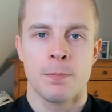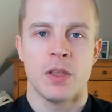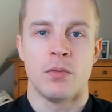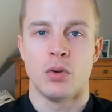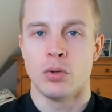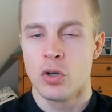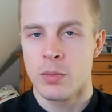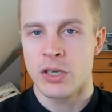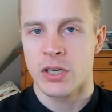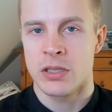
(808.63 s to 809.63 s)
If you do too
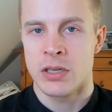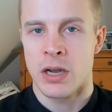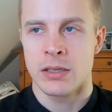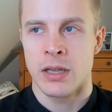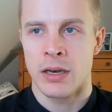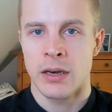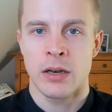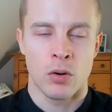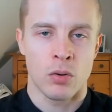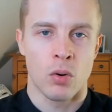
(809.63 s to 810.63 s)
much exercise, then that
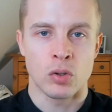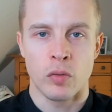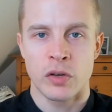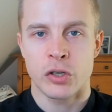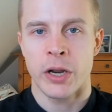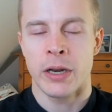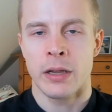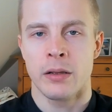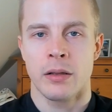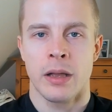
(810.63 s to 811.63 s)
can cause
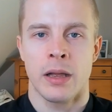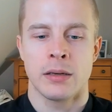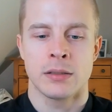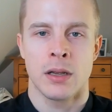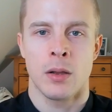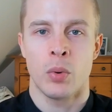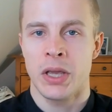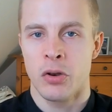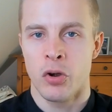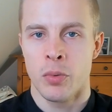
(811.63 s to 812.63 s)
overtraining and uh,
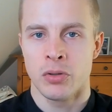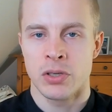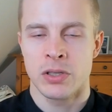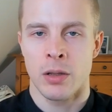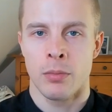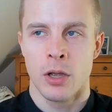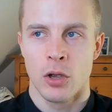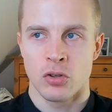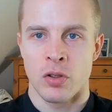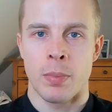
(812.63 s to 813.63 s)
weaken your immune system.
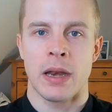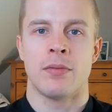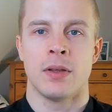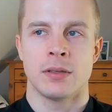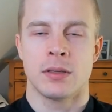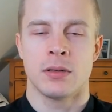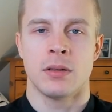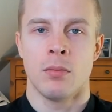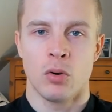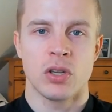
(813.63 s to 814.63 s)
So the benefit,
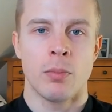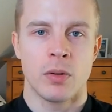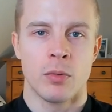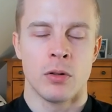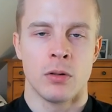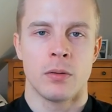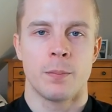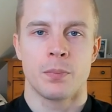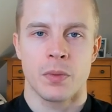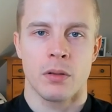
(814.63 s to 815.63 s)
the most optimal
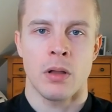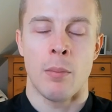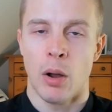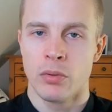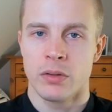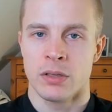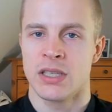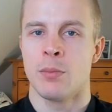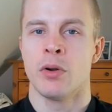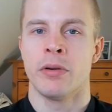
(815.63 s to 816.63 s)
amount is
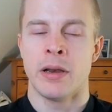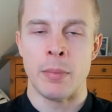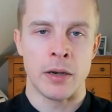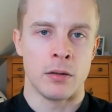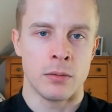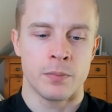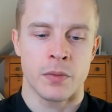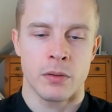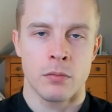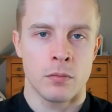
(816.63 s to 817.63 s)
somewhere in the middle.
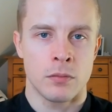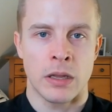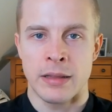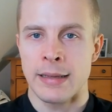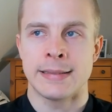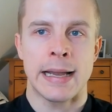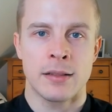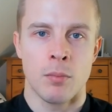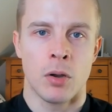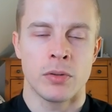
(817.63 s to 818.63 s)
Like the exact
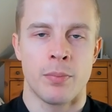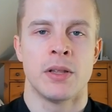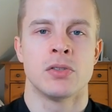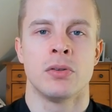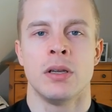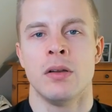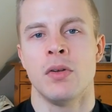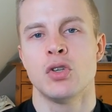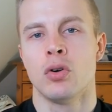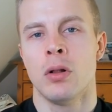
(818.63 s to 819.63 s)
amount depends on the
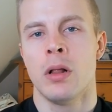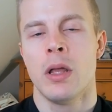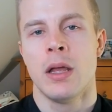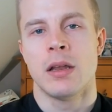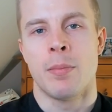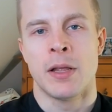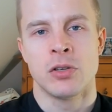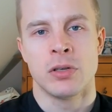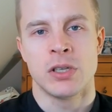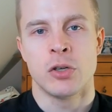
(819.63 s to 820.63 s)
individual, depends
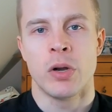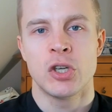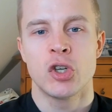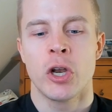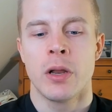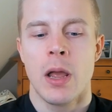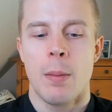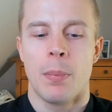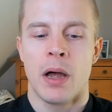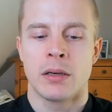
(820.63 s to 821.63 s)
on the situation,
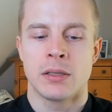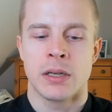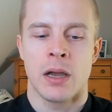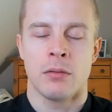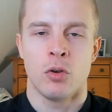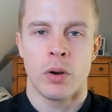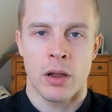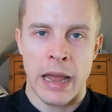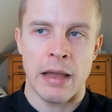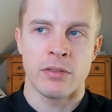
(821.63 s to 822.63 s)
but uh, you want to
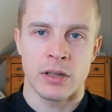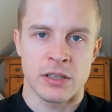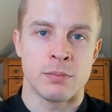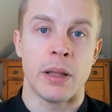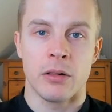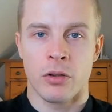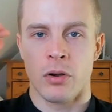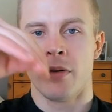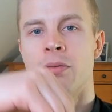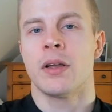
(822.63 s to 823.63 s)
have this bell
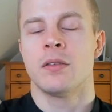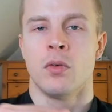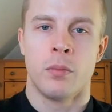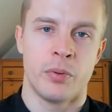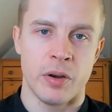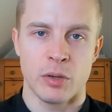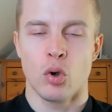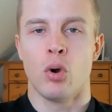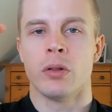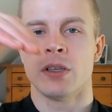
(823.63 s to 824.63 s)
curve effect for pretty much
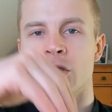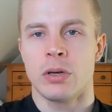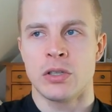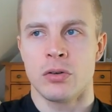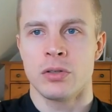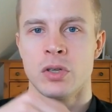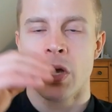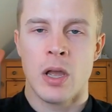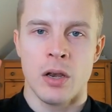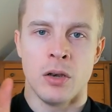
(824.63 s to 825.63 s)
all these stressors.
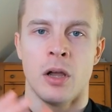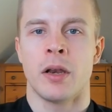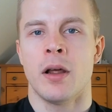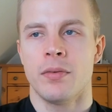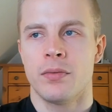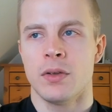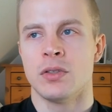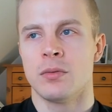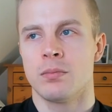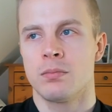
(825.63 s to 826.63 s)
Not enough
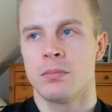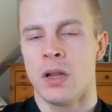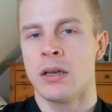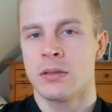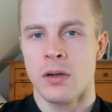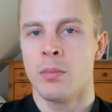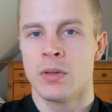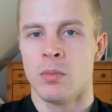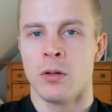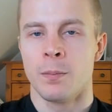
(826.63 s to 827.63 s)
is not
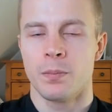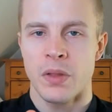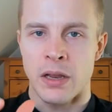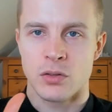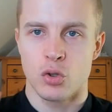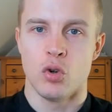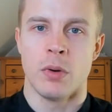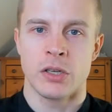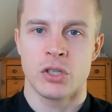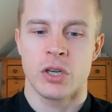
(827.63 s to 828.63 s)
optimal, and too
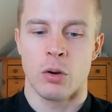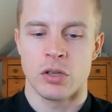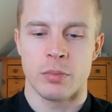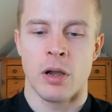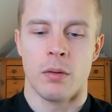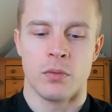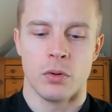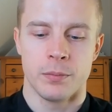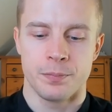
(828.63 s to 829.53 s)
much can also be harmful.